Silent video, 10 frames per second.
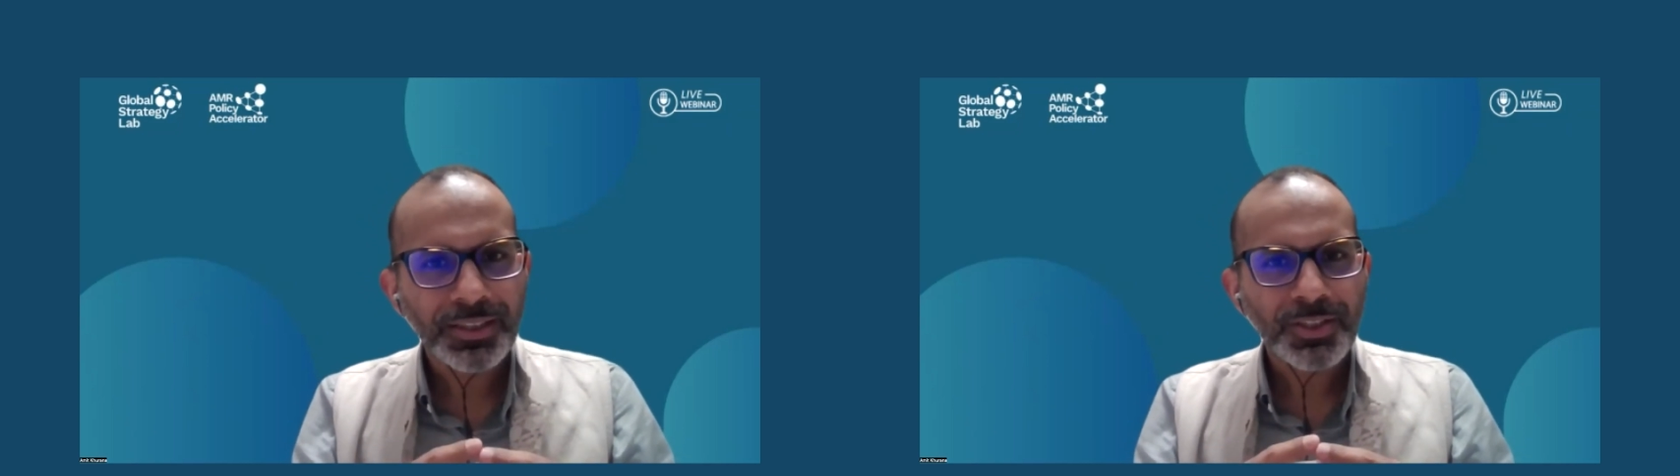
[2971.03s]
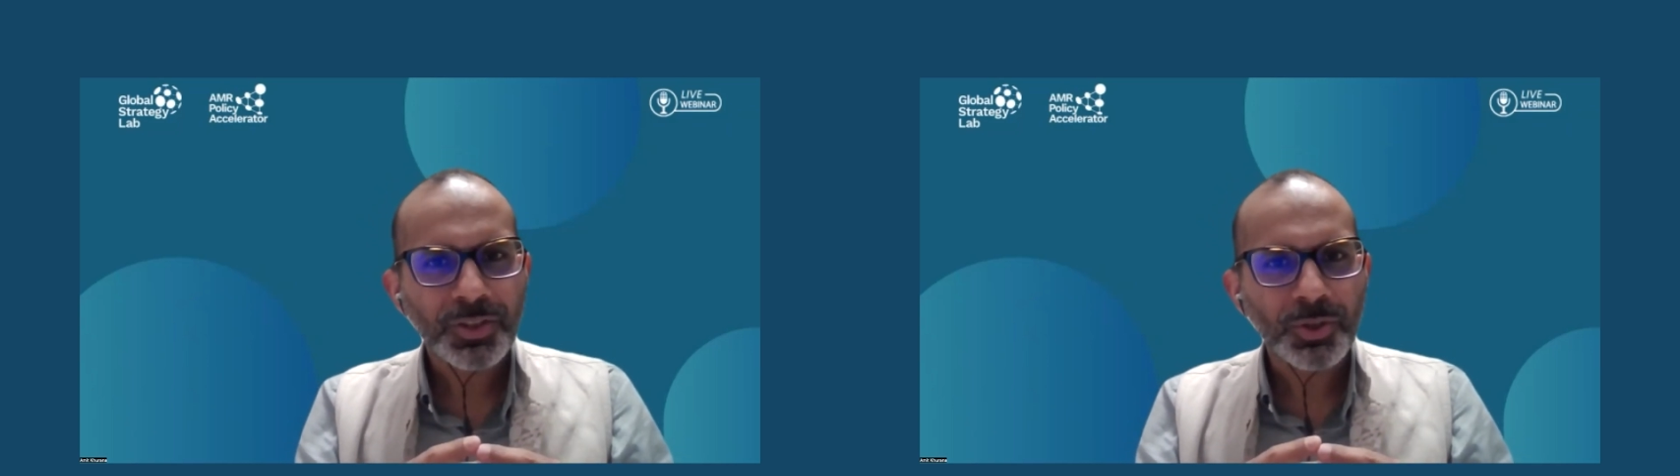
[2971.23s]

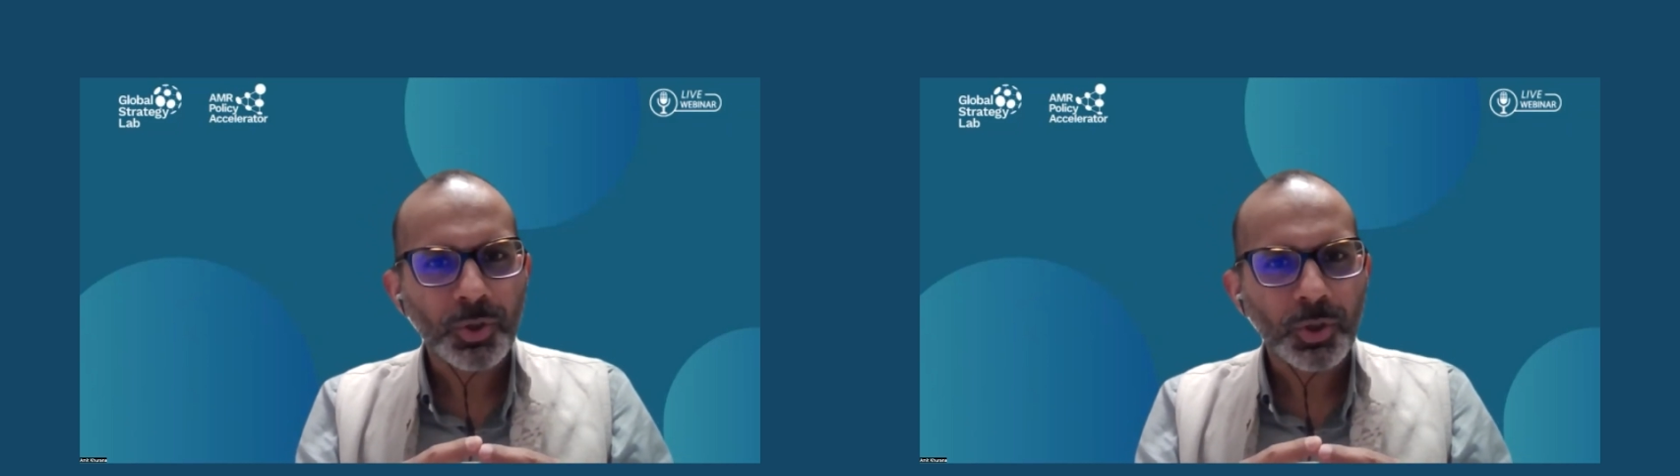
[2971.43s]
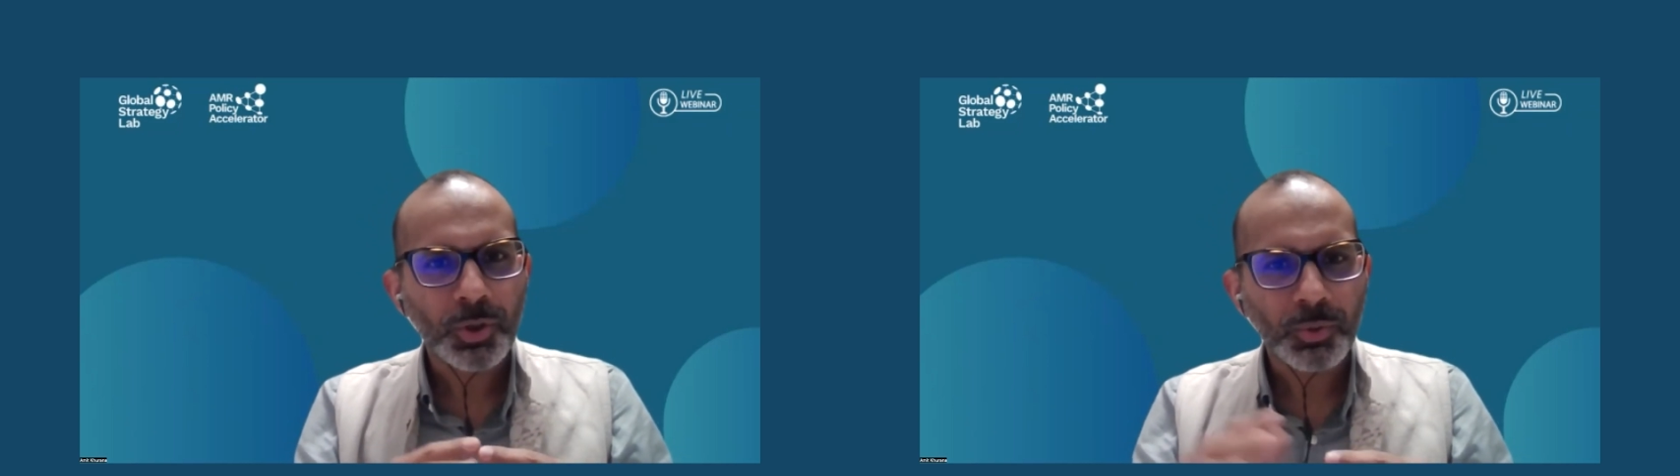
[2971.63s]

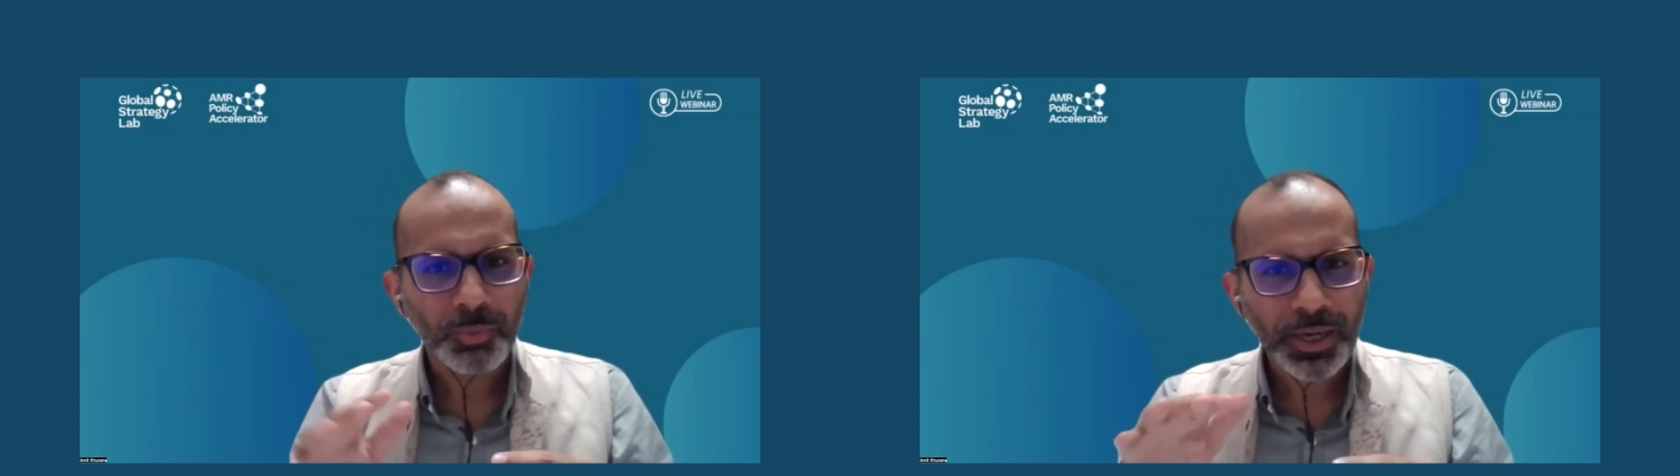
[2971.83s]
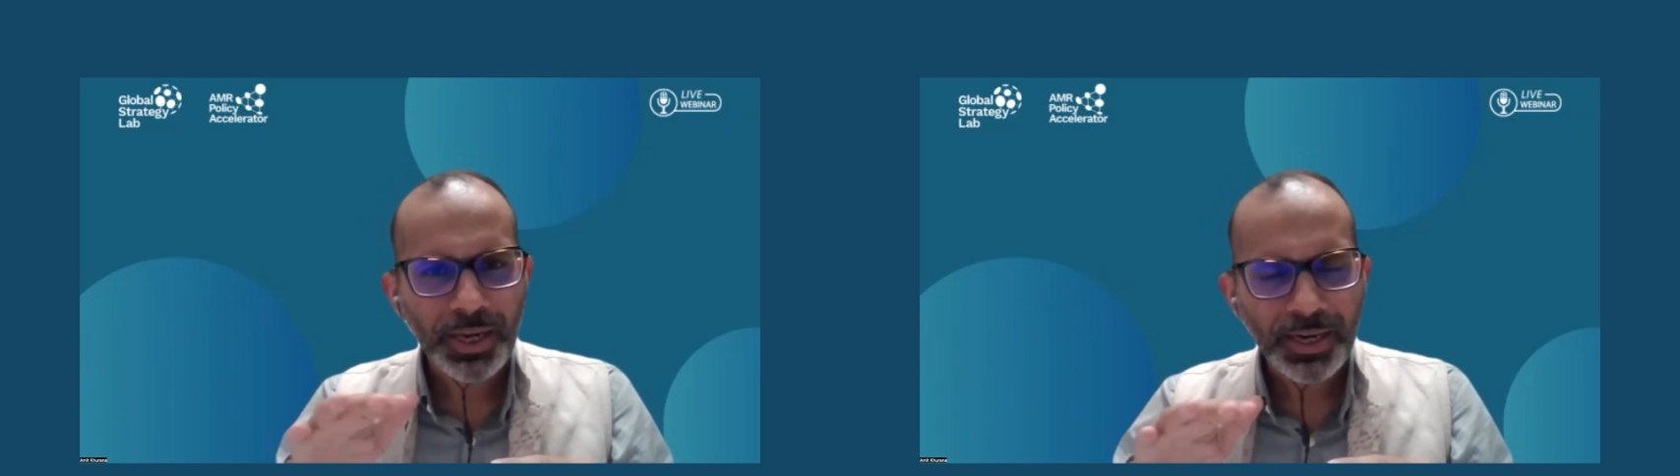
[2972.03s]
So,
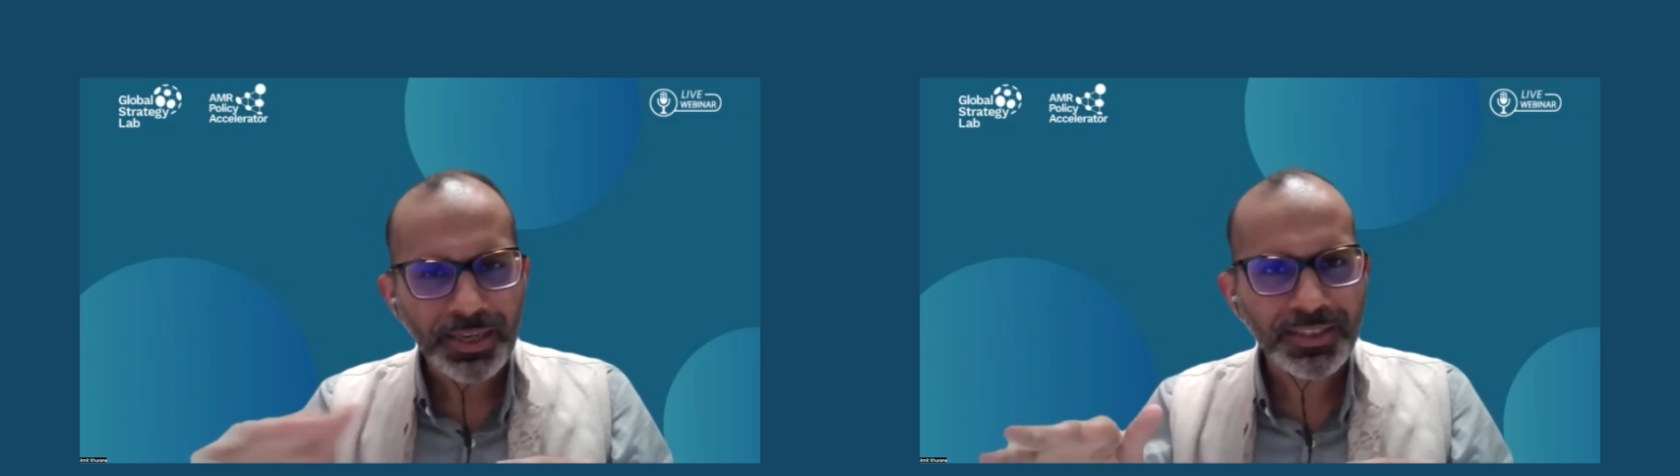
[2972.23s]
and